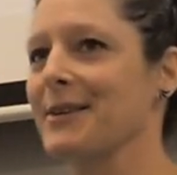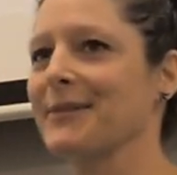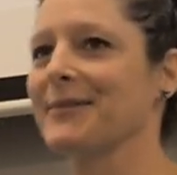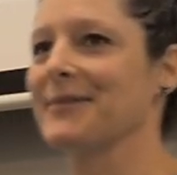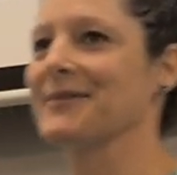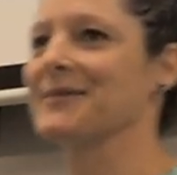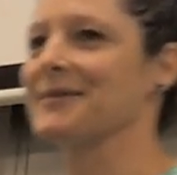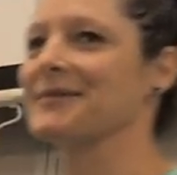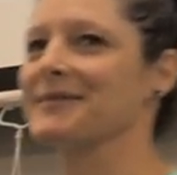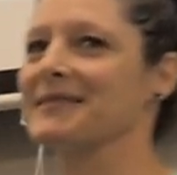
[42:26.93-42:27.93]
you.
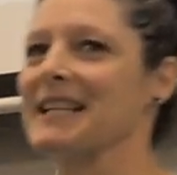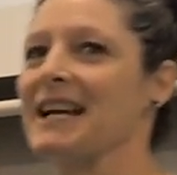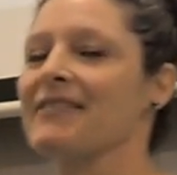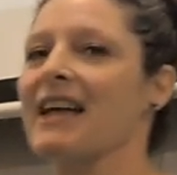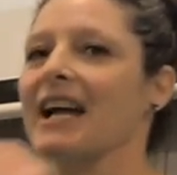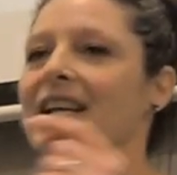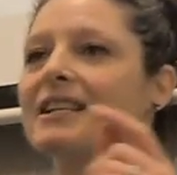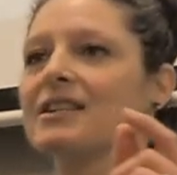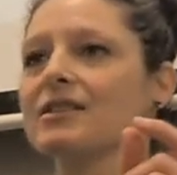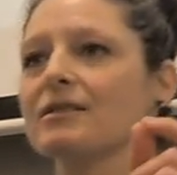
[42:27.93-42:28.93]
That
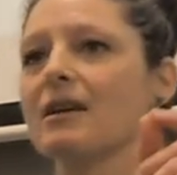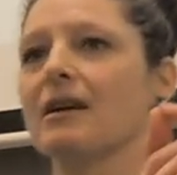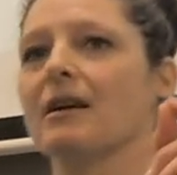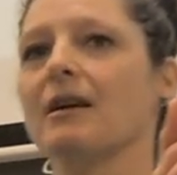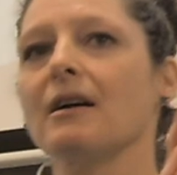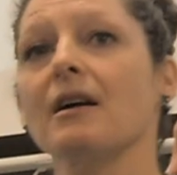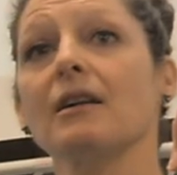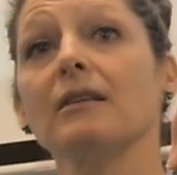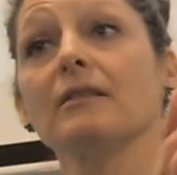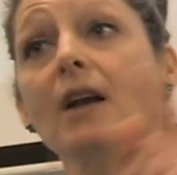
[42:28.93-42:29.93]
is
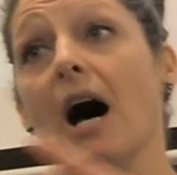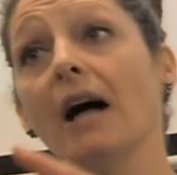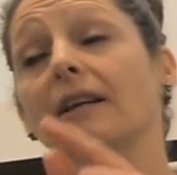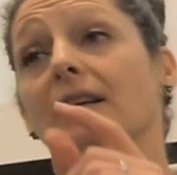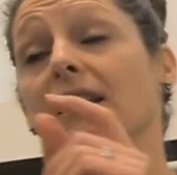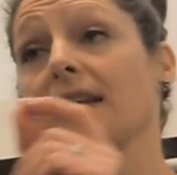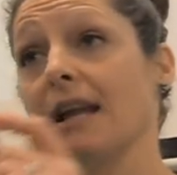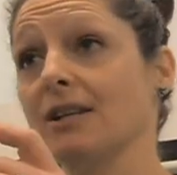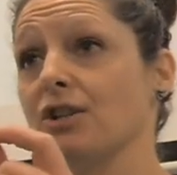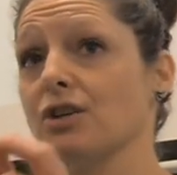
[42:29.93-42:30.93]
not
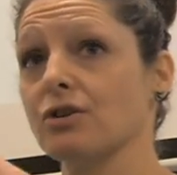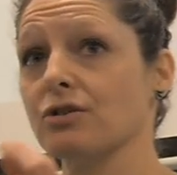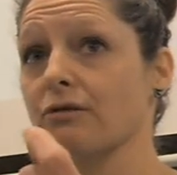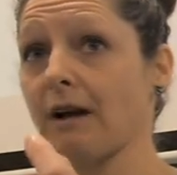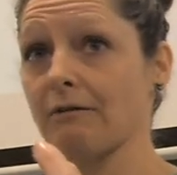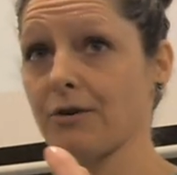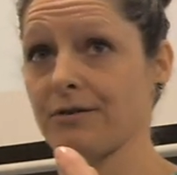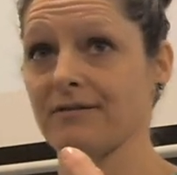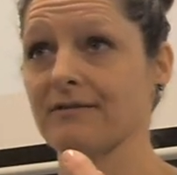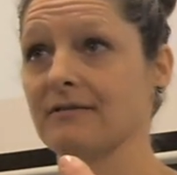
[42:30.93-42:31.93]
engaged in your
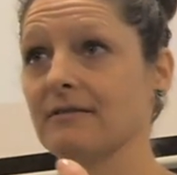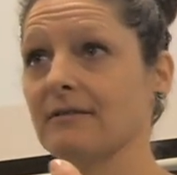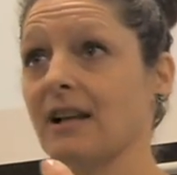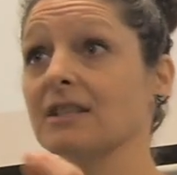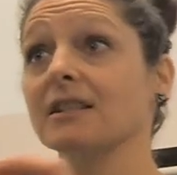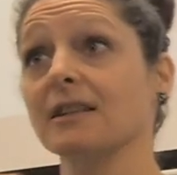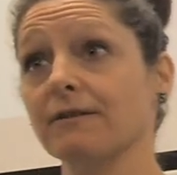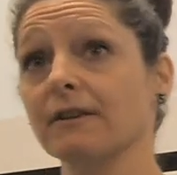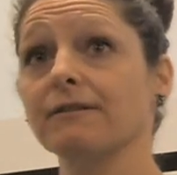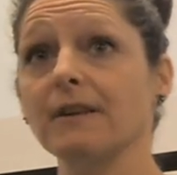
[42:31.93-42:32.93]
survival. That's a
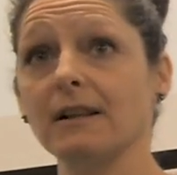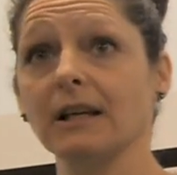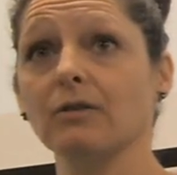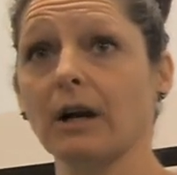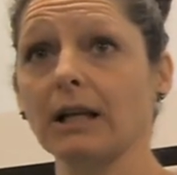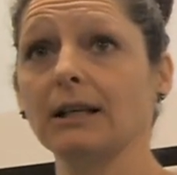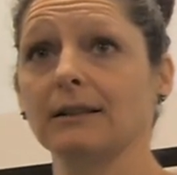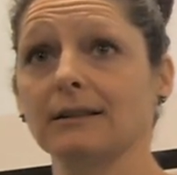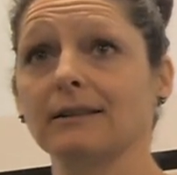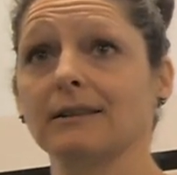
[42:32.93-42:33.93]
different feeling, right?
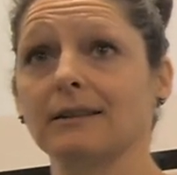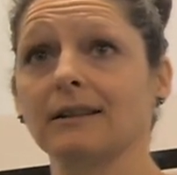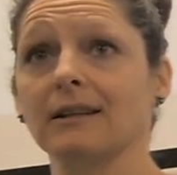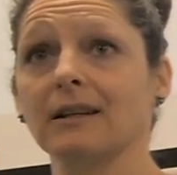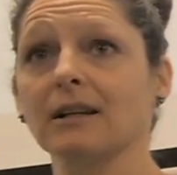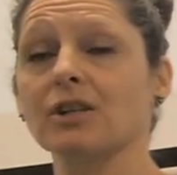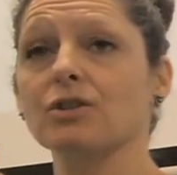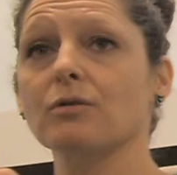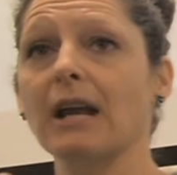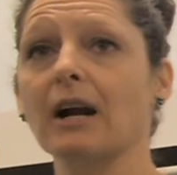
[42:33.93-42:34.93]
Because
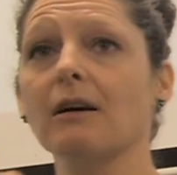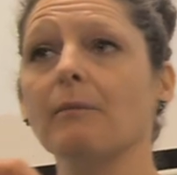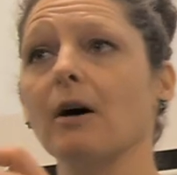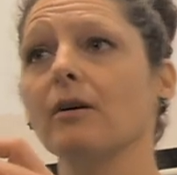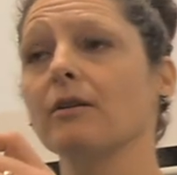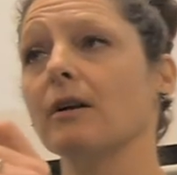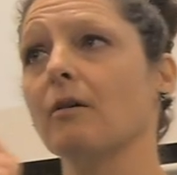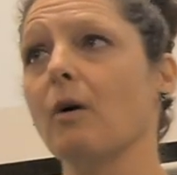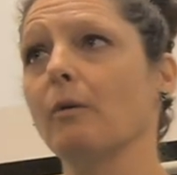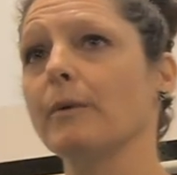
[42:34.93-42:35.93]
you care about
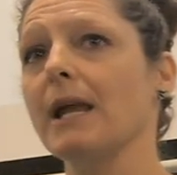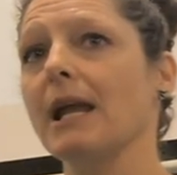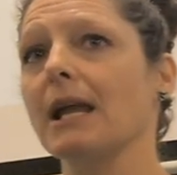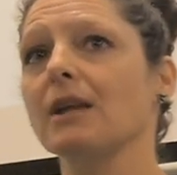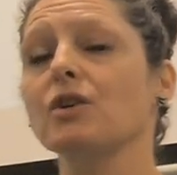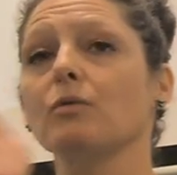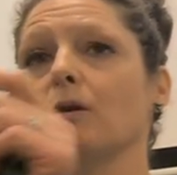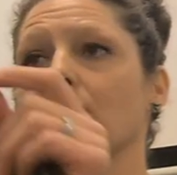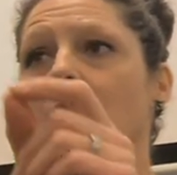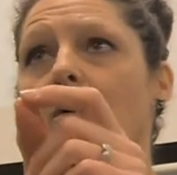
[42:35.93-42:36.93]
their well-being, you
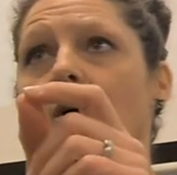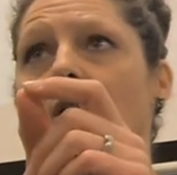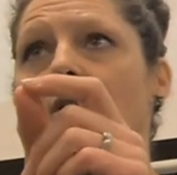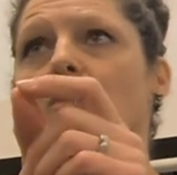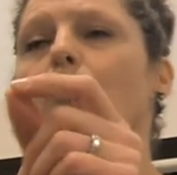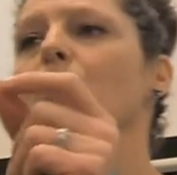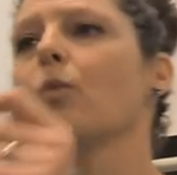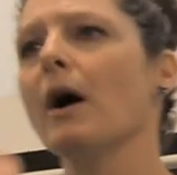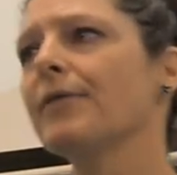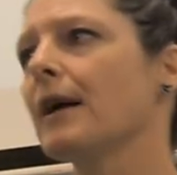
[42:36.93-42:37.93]
would you wouldn't
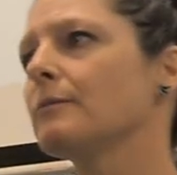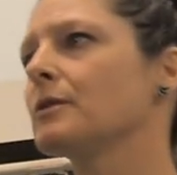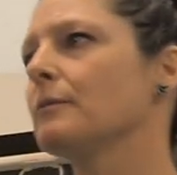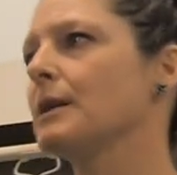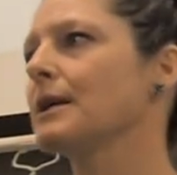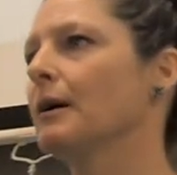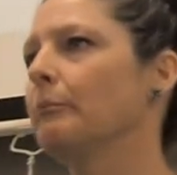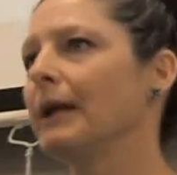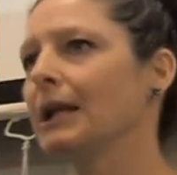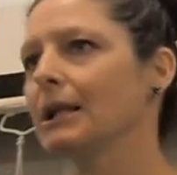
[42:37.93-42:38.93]
want them to be
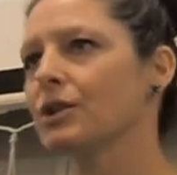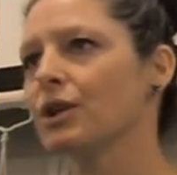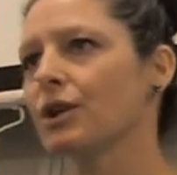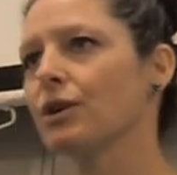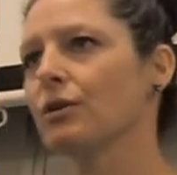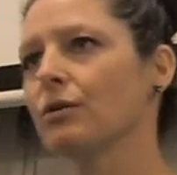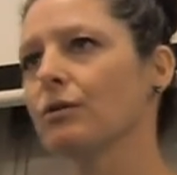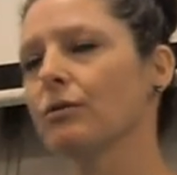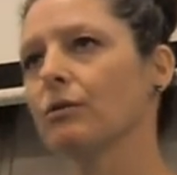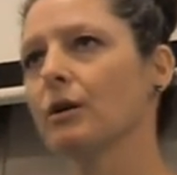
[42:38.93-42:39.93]
committed to
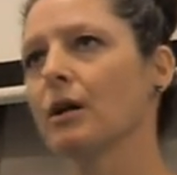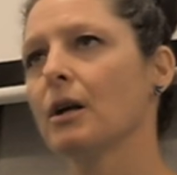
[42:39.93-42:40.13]
you